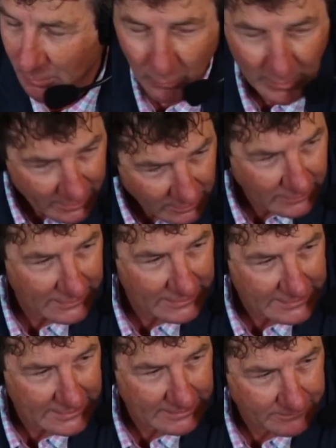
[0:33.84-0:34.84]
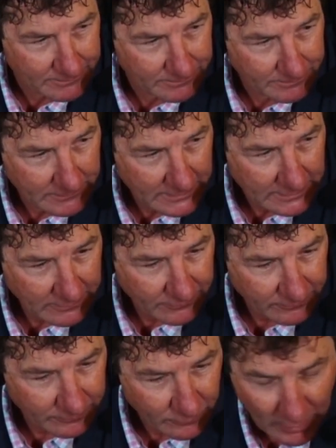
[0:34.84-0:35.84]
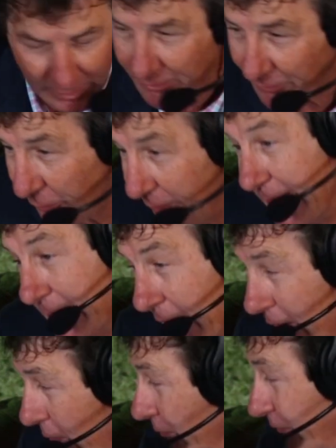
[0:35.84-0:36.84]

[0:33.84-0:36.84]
Well, well, you're 3 and 0,